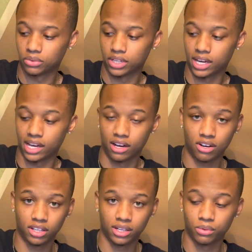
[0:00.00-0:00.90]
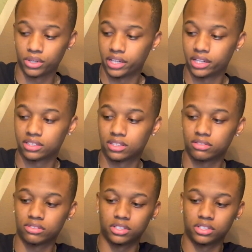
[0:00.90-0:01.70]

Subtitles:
when I had all that red stuff on